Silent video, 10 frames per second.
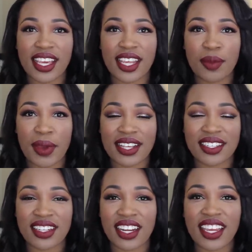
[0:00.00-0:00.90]
in
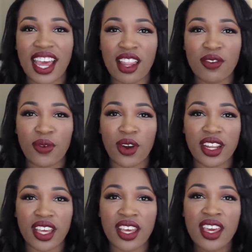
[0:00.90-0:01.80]
Pasadena,
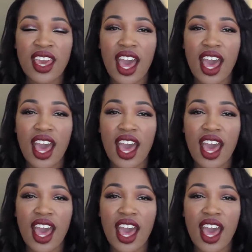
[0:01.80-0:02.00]
California.